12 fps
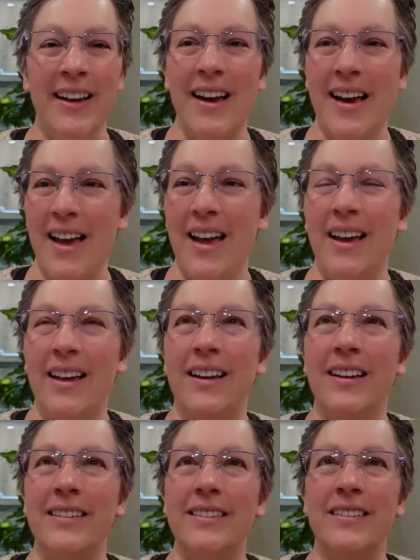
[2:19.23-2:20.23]

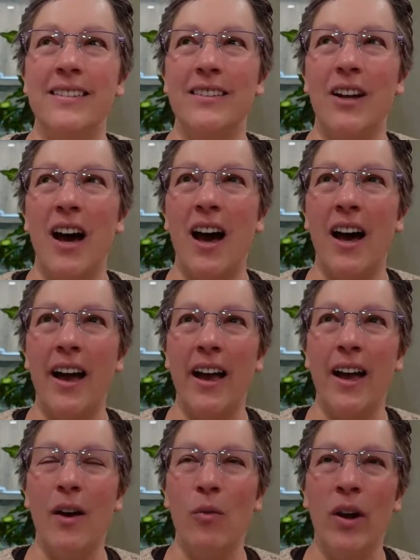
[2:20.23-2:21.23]
And I
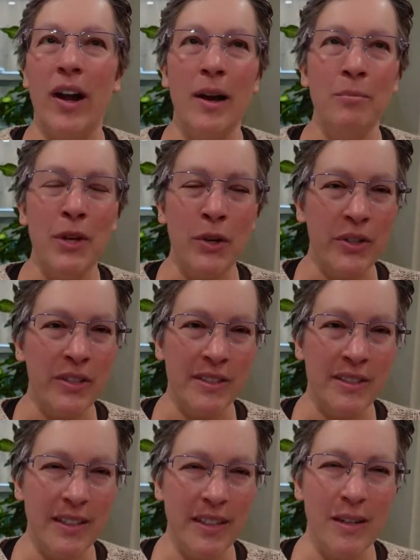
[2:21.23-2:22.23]
what I'm
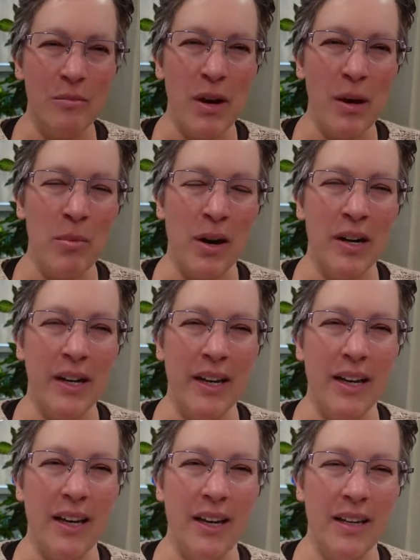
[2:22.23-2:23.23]
noticing in my
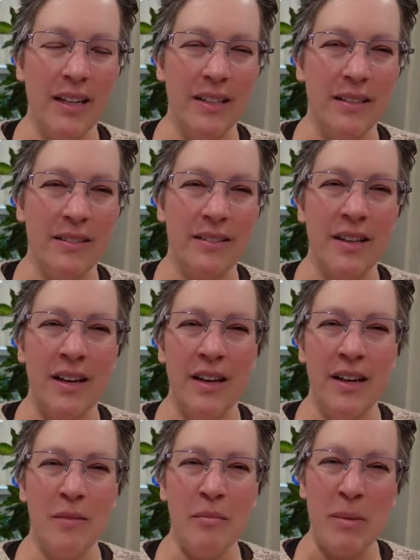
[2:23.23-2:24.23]
body is
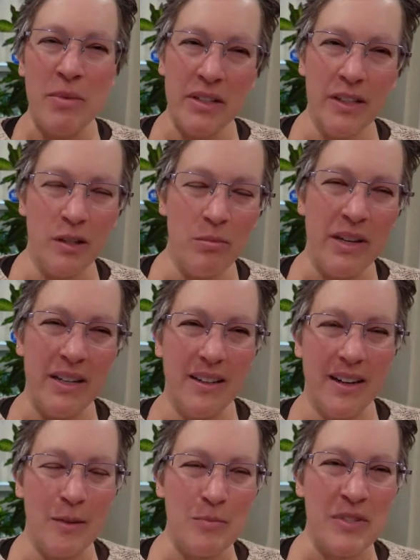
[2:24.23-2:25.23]
maybe a little bit
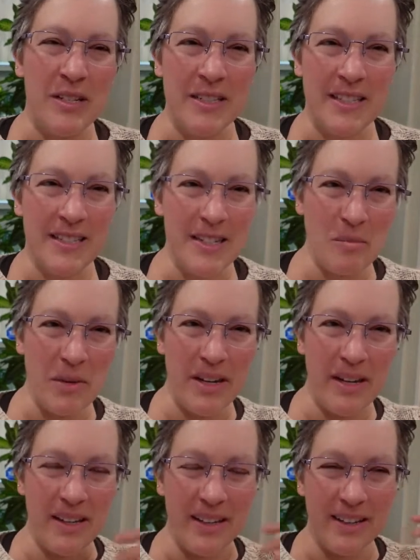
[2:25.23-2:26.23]
upset
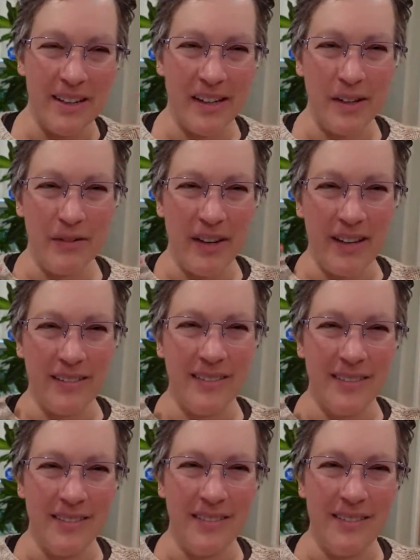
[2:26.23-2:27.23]
stomach, kind of like
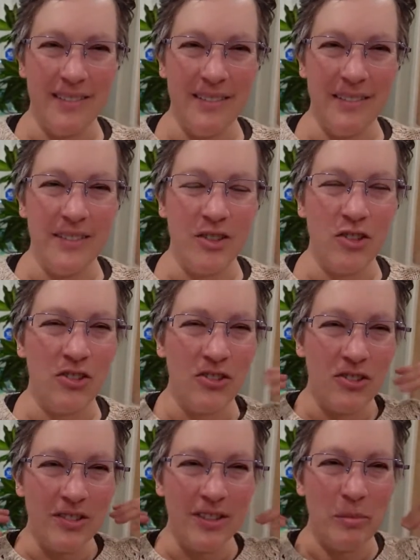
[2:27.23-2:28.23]
a
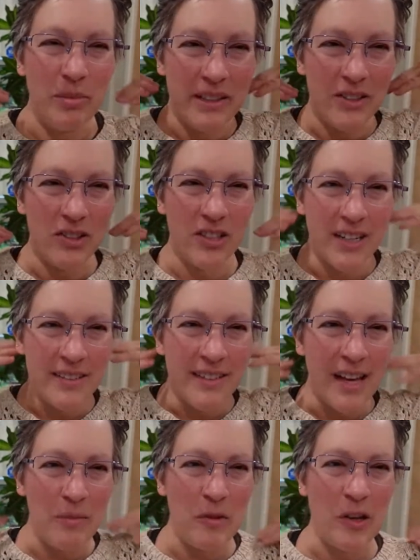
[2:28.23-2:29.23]
little bit stress
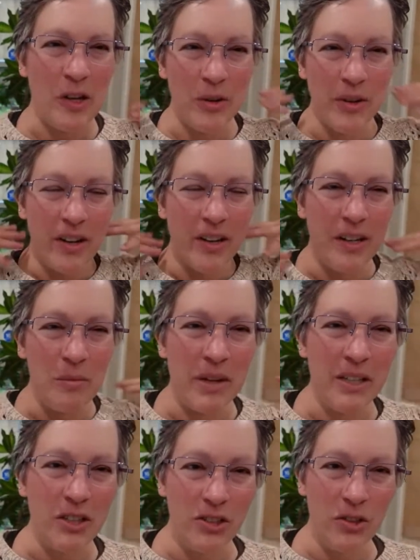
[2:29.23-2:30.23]
coming going on in my
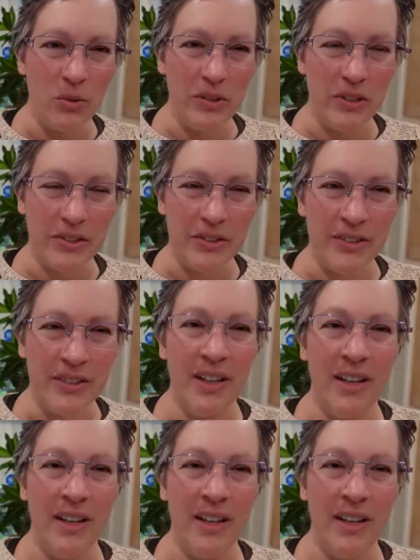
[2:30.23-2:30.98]
shoulders.